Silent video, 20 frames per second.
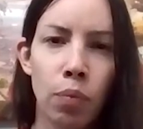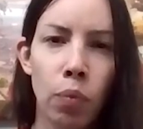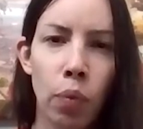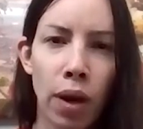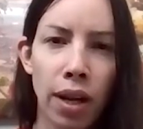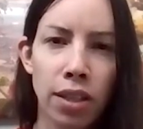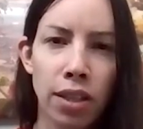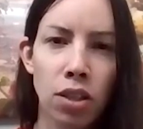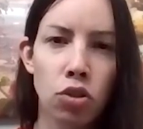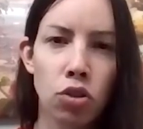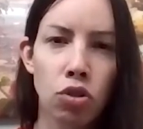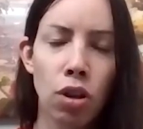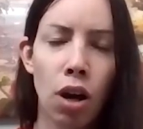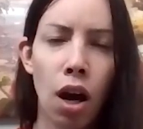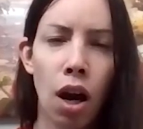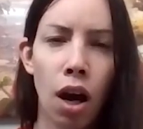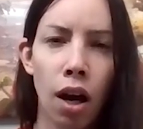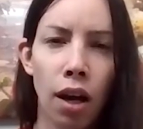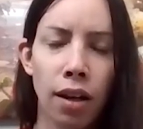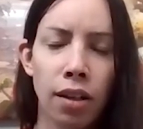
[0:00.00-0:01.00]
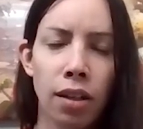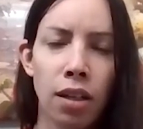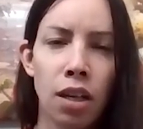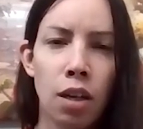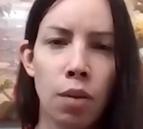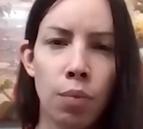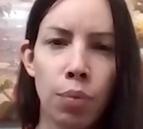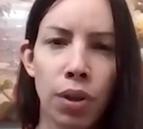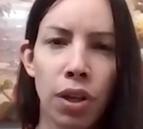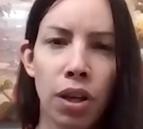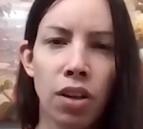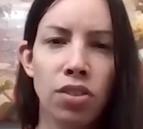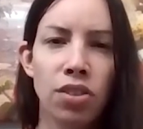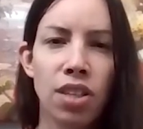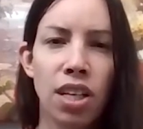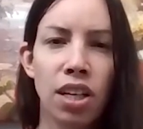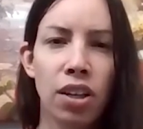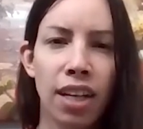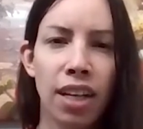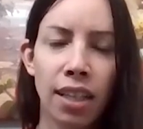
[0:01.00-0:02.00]
went to Tron
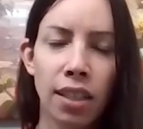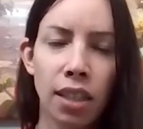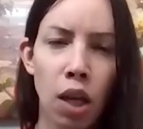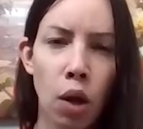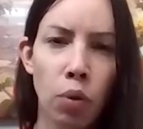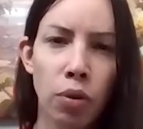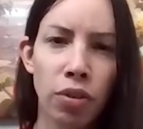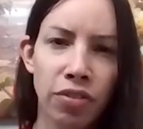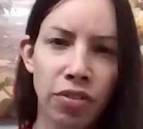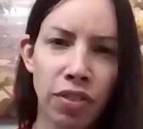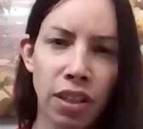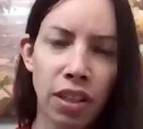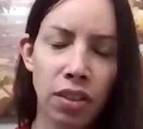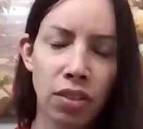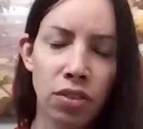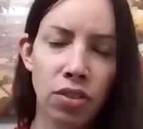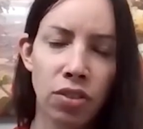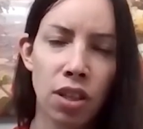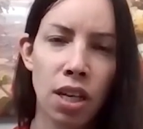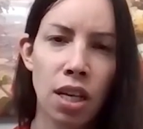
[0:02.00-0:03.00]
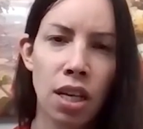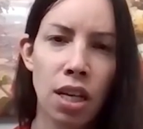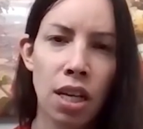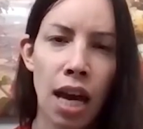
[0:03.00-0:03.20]
because they could get lower fees.